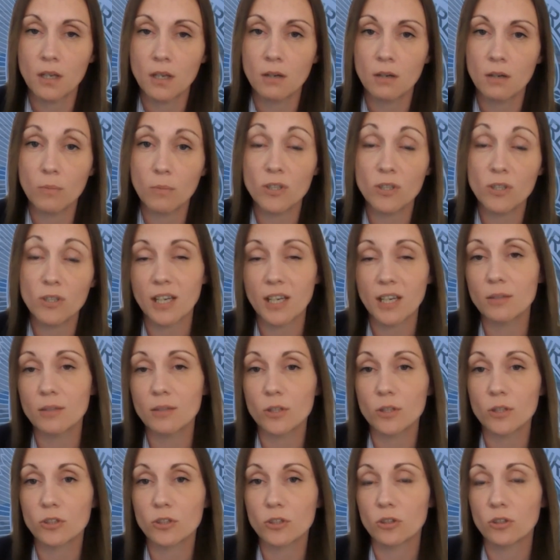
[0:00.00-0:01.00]
When we say the
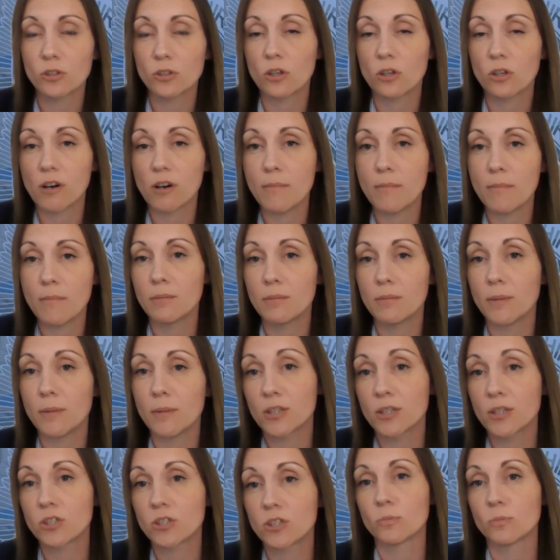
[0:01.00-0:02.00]
word stalker, our mind
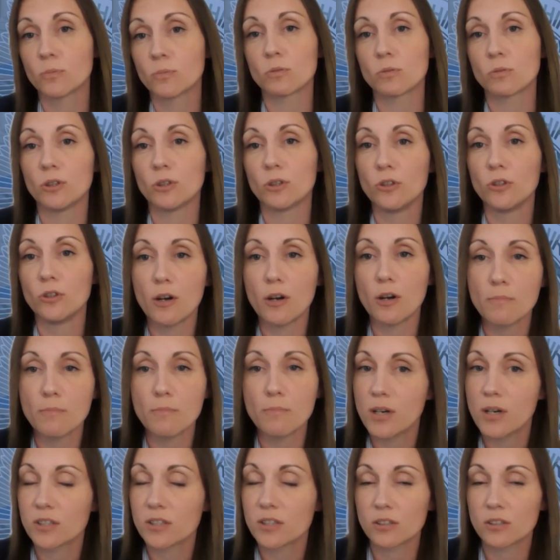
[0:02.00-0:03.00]
might jump to an unknown
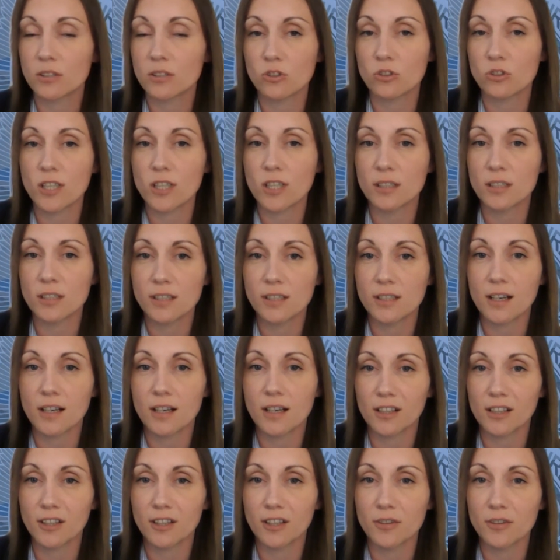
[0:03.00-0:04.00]
person dressed in
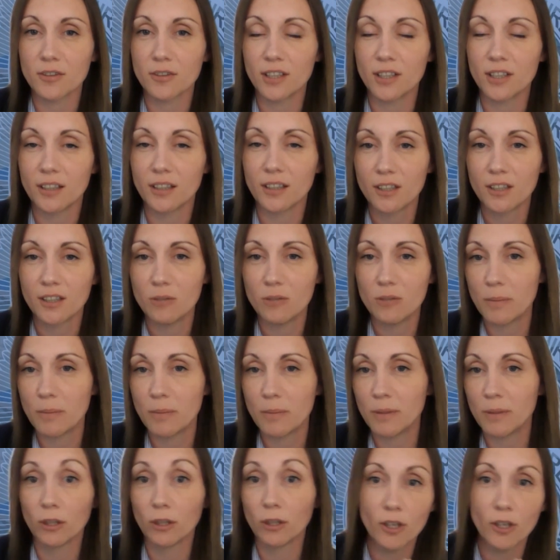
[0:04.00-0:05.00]
dark clothing and
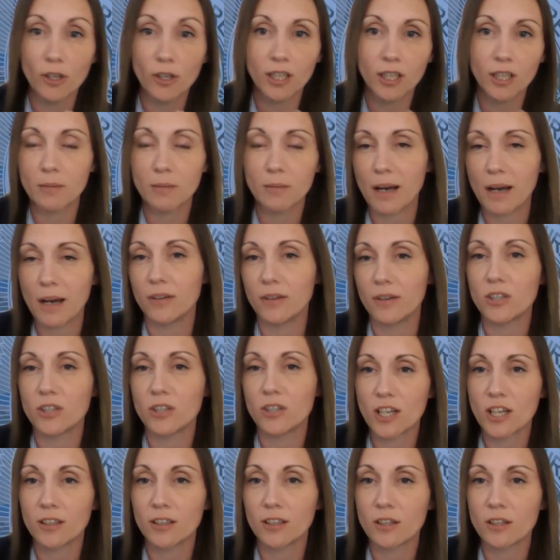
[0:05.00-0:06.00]
maybe lurking about in the
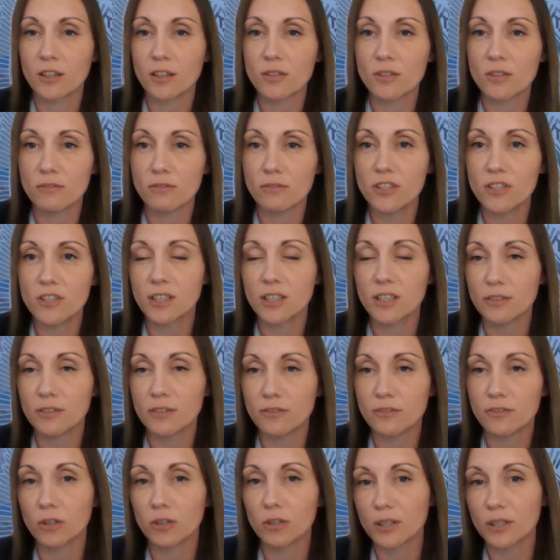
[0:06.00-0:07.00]
shadows and physically
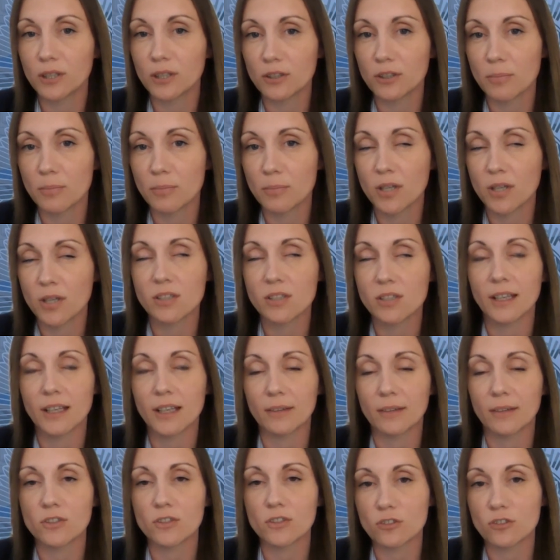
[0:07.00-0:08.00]
following another person
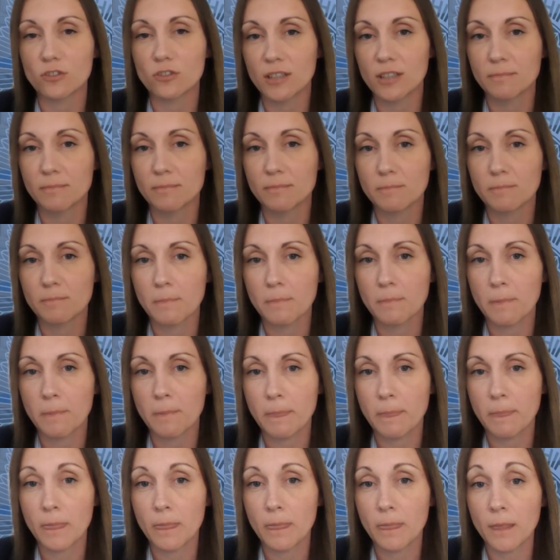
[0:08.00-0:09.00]
down the street.
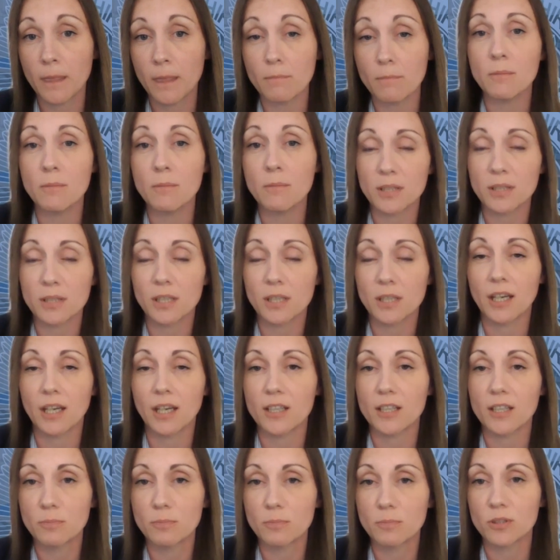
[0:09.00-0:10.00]
That might be the
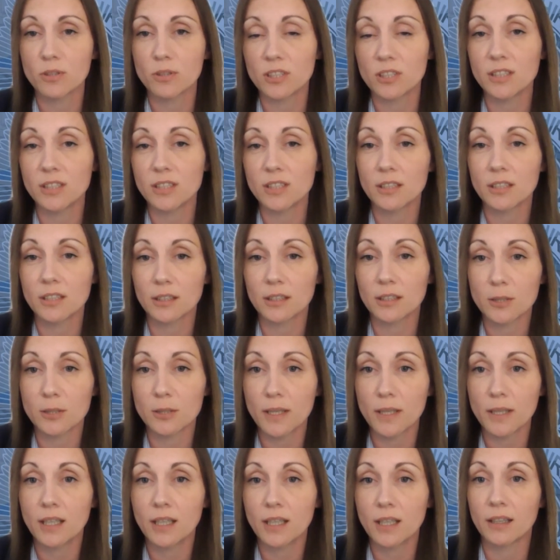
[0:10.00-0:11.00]
case, but statistically
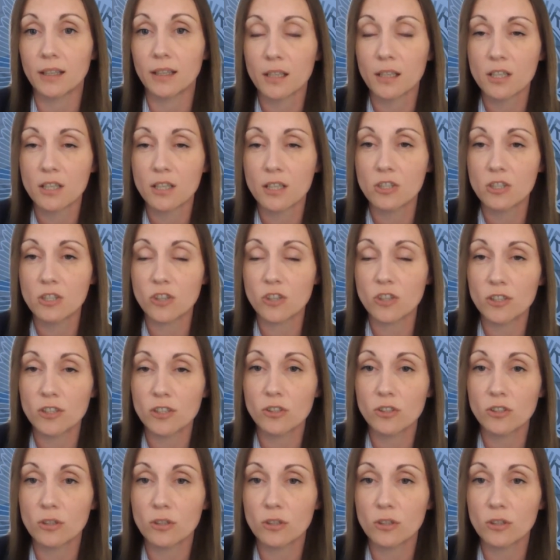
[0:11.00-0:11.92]
speaking, stranger